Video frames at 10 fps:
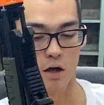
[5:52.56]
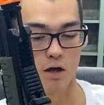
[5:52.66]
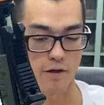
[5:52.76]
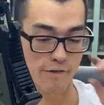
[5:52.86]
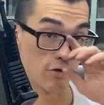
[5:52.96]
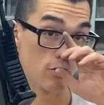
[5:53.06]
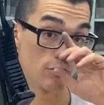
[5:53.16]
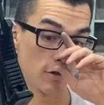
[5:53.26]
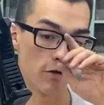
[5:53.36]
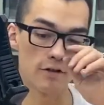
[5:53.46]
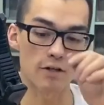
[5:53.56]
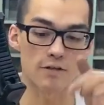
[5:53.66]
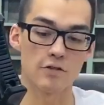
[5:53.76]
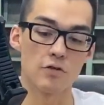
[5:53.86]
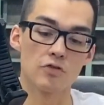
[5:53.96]
like the U series
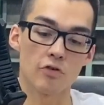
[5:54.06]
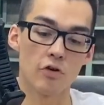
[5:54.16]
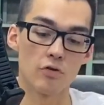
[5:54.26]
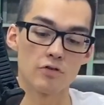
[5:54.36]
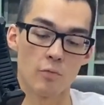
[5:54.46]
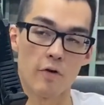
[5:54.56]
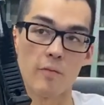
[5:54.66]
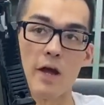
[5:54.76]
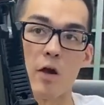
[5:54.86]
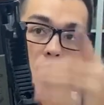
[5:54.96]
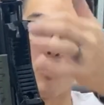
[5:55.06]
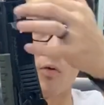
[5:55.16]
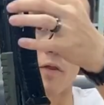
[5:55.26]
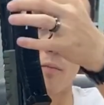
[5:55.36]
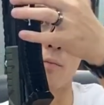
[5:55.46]
has two screws, one in the mag well,
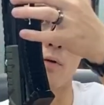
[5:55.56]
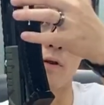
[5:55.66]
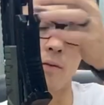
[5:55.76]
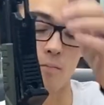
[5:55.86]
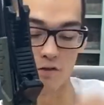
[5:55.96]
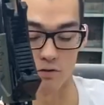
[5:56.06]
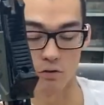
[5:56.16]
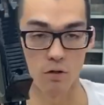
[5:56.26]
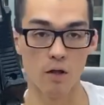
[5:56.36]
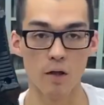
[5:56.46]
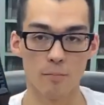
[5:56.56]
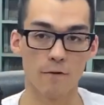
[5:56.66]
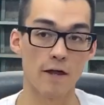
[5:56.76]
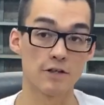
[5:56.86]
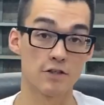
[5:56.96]
one in the muzzle,
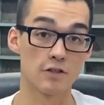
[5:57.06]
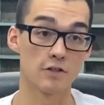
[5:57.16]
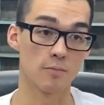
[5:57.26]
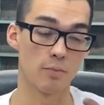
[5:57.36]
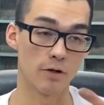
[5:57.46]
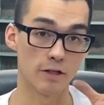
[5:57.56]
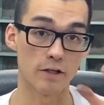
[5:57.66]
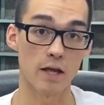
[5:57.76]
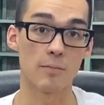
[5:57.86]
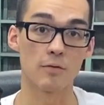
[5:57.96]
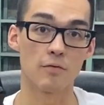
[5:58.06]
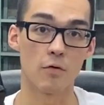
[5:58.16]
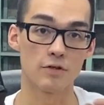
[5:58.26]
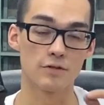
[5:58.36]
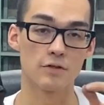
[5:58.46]
but that's just putting a clamping
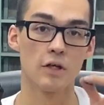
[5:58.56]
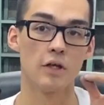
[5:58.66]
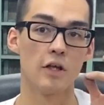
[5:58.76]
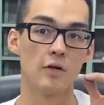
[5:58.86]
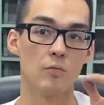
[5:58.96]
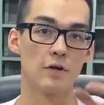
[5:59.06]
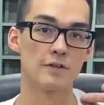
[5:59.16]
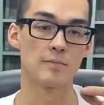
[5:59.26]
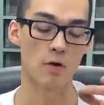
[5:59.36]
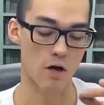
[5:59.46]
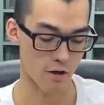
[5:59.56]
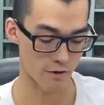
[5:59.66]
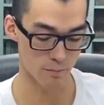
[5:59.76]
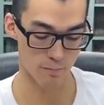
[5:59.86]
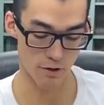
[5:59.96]
force in one spot
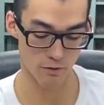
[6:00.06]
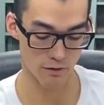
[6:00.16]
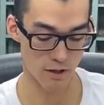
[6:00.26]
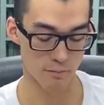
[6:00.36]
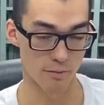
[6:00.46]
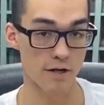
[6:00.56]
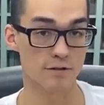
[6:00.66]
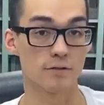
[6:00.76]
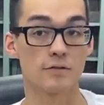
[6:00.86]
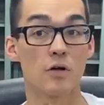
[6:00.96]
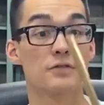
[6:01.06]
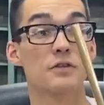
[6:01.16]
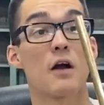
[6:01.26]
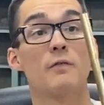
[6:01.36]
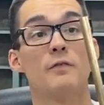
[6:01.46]
on your barrel. And brass is so
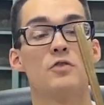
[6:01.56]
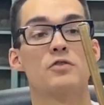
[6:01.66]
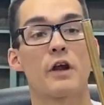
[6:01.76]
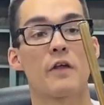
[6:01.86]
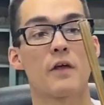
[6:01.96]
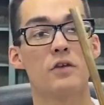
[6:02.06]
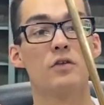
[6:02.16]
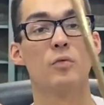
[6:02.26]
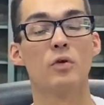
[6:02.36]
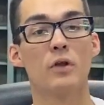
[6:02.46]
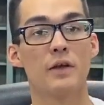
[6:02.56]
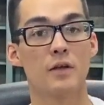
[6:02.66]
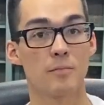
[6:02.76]
soft, if you try that, you will end